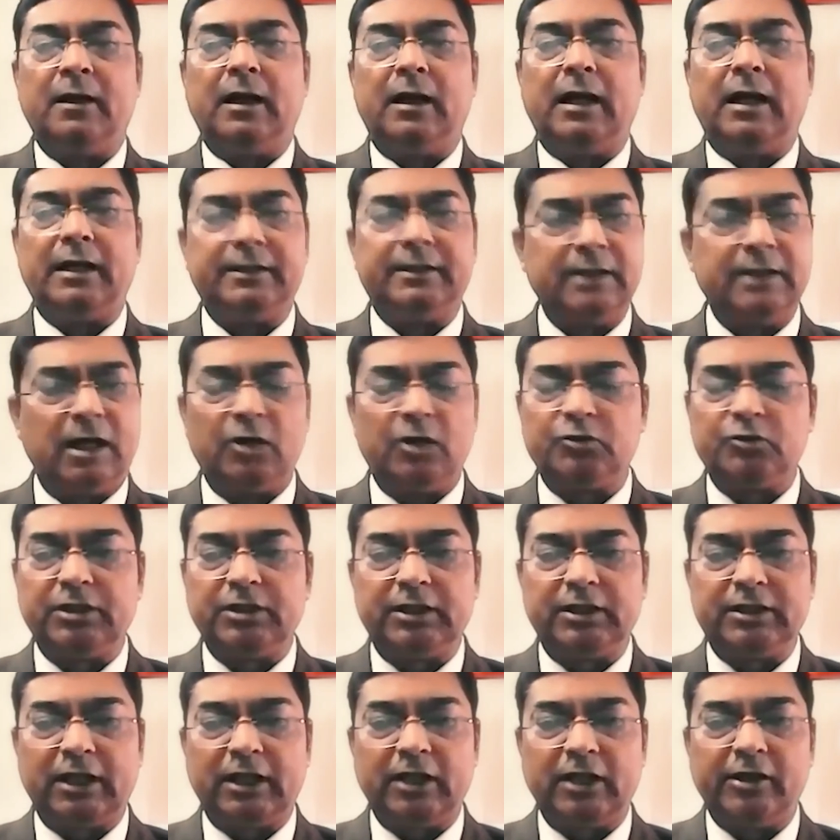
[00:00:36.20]
At the
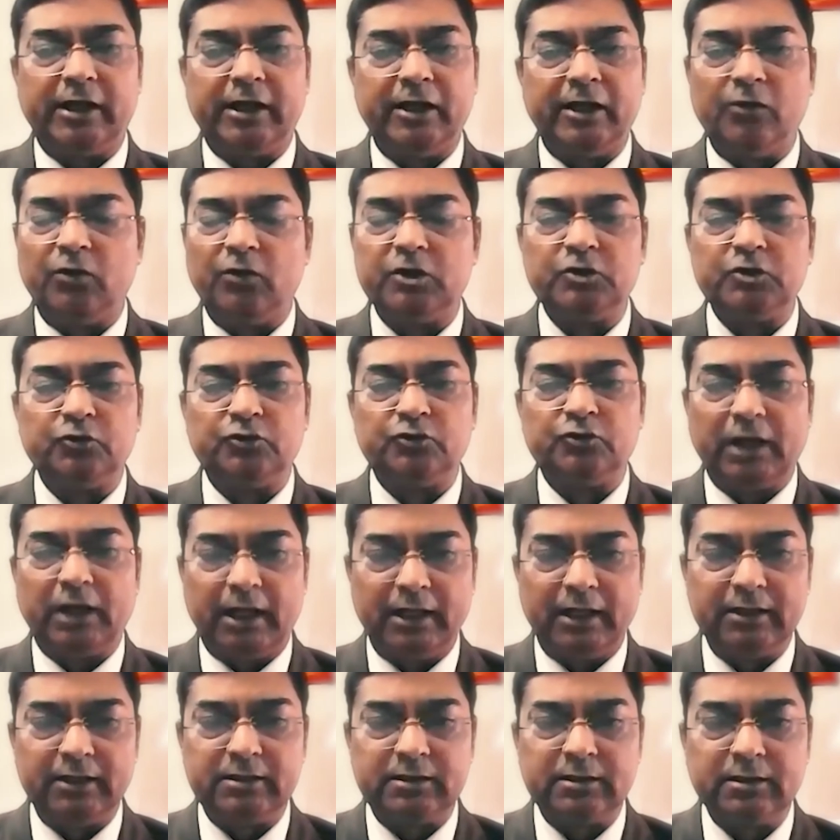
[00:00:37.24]
outset, I really want to
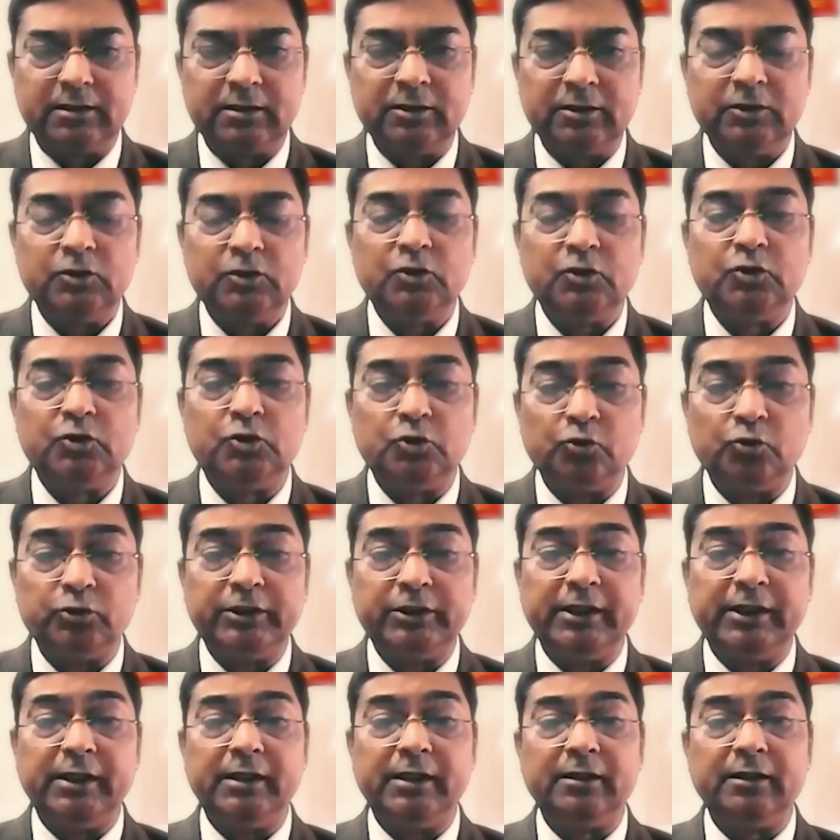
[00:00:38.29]
thank to
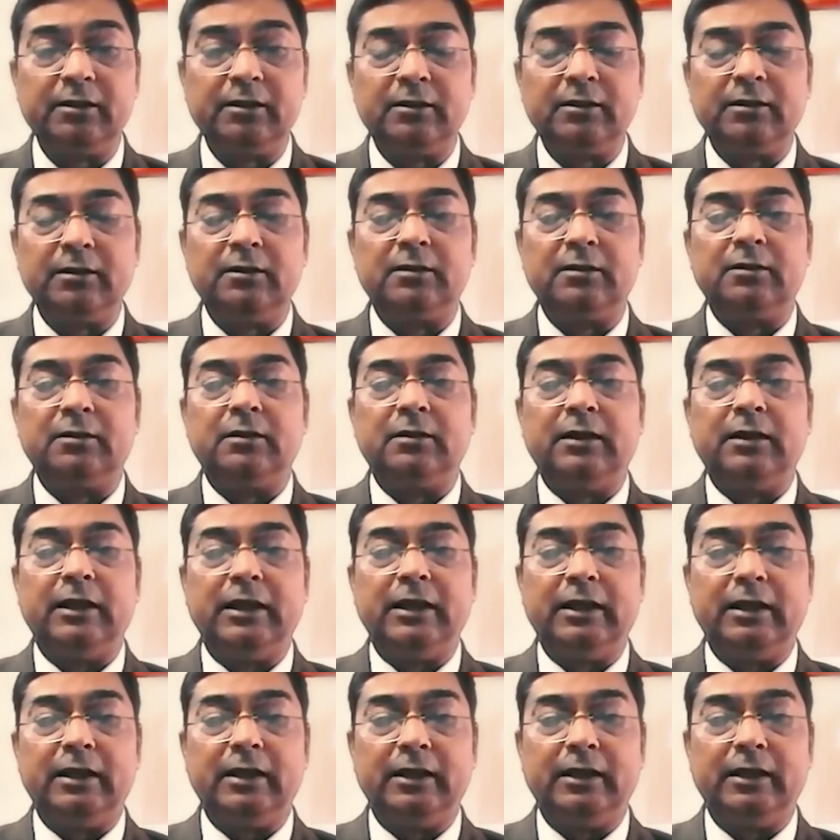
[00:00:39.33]
the
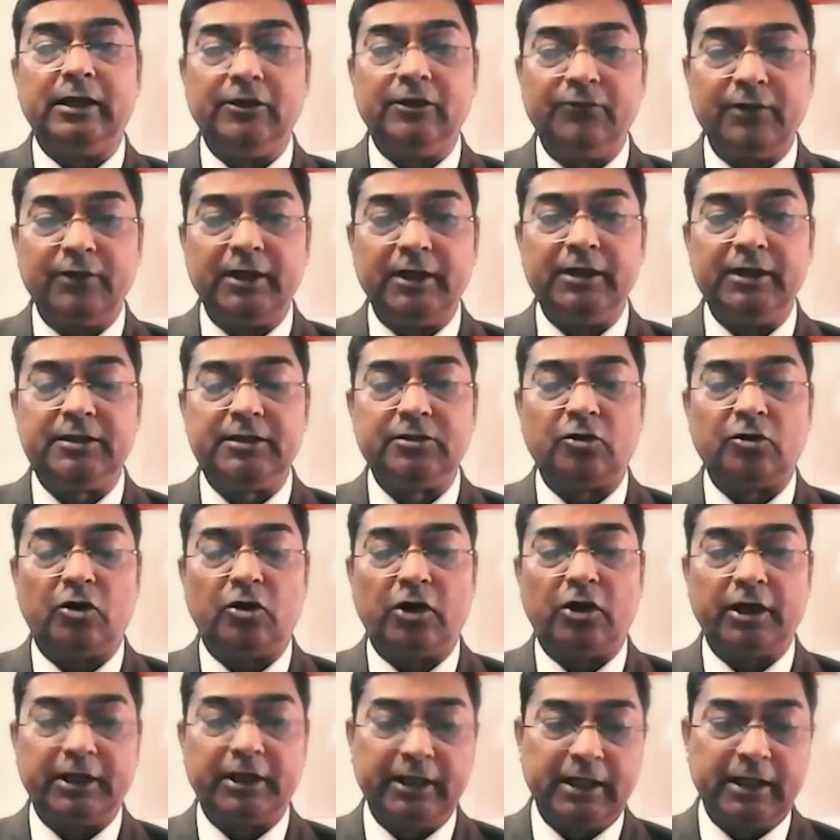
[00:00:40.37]
event
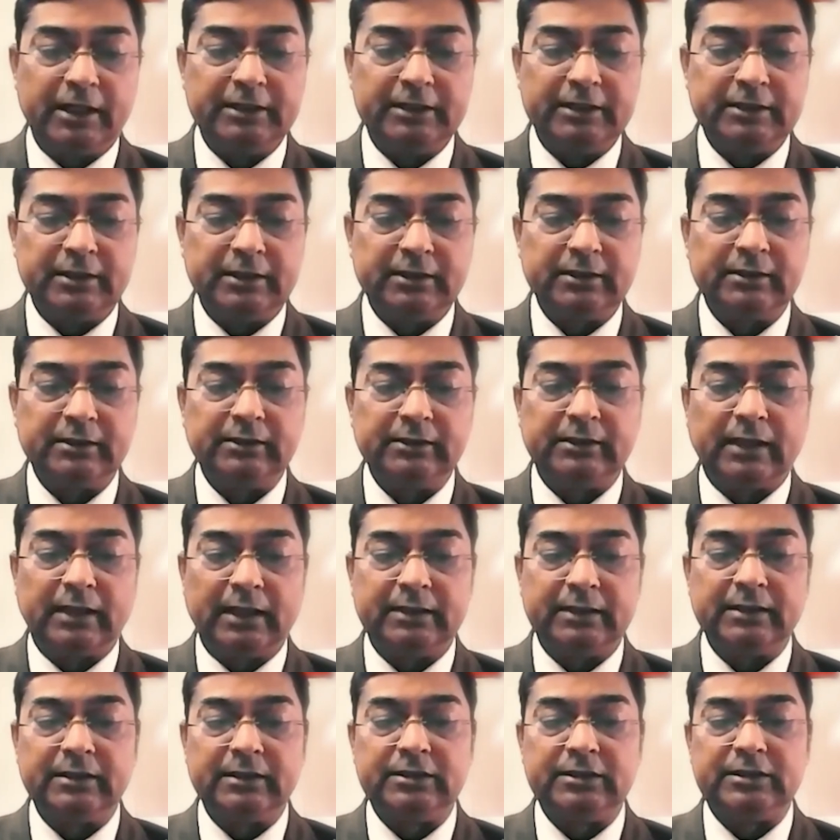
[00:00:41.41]
organizer,
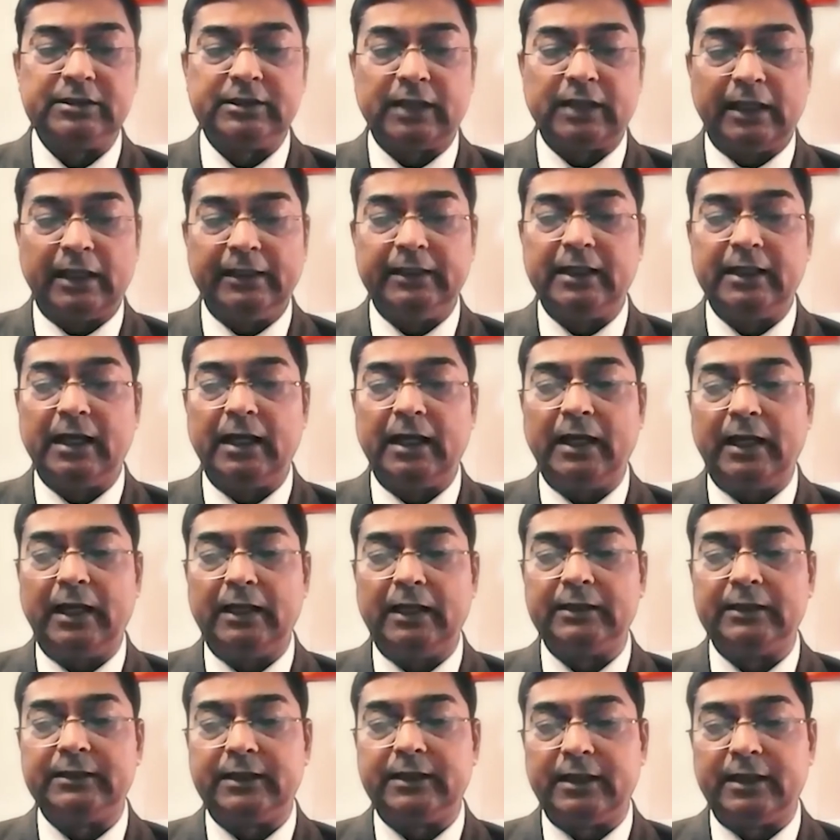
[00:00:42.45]
that is Shalina
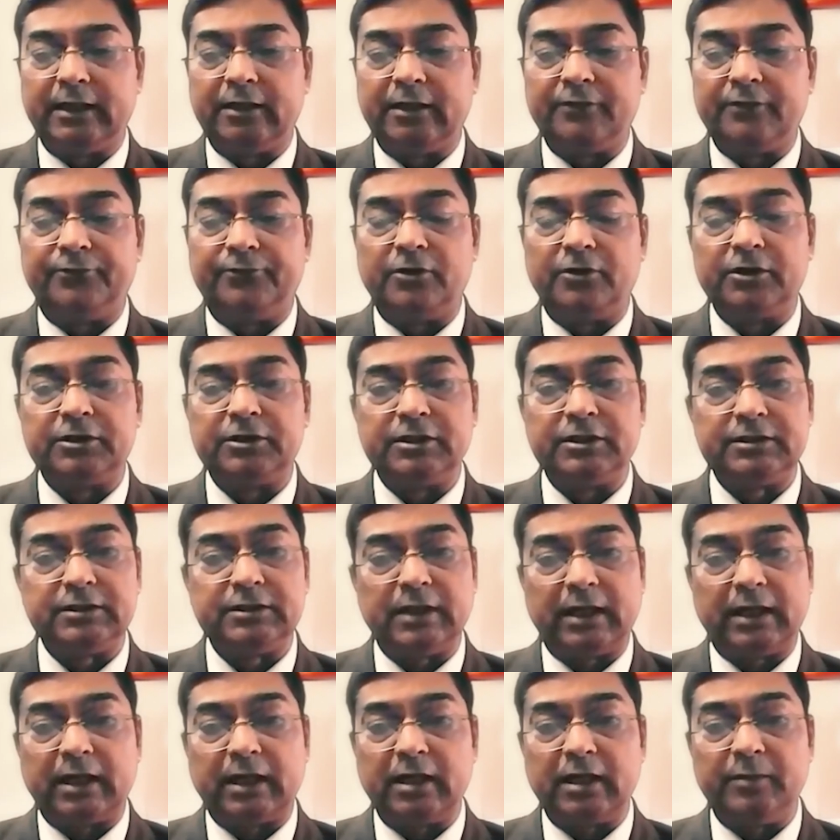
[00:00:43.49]
Healthcare, for this
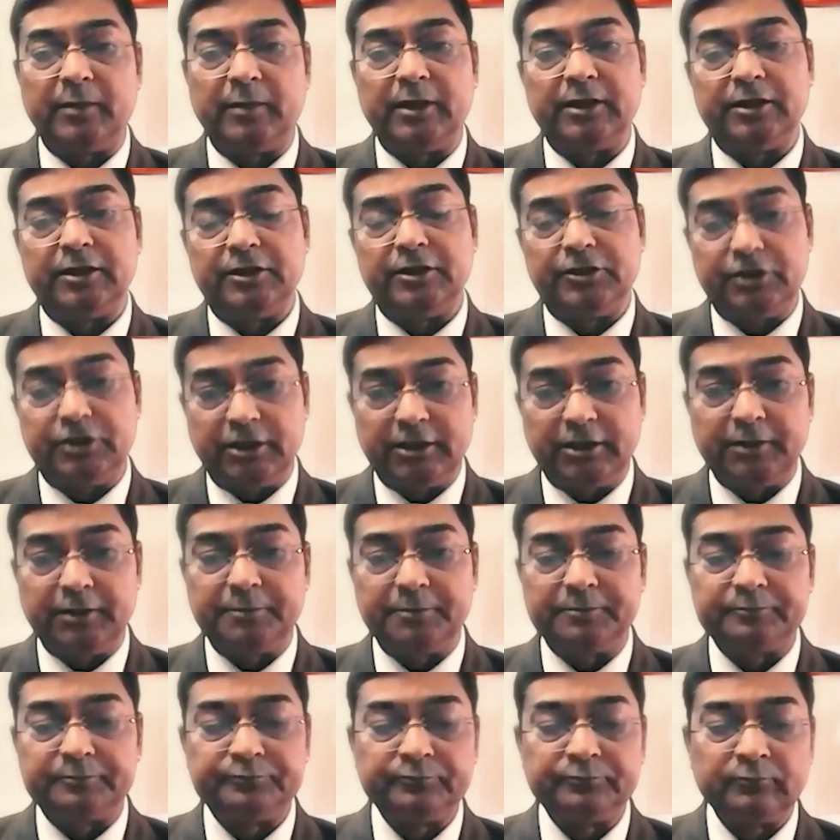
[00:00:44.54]
academic initiative,